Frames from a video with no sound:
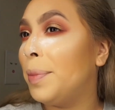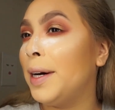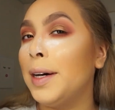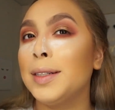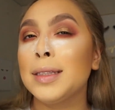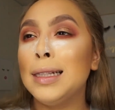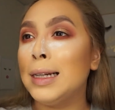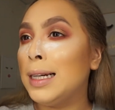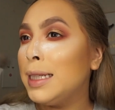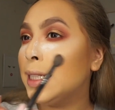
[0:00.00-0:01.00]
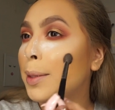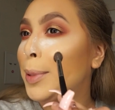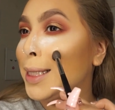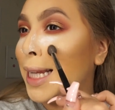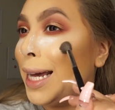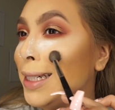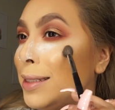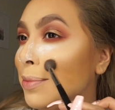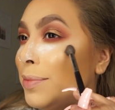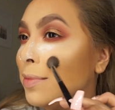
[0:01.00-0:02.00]
but you can build at
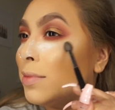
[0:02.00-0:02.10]
it.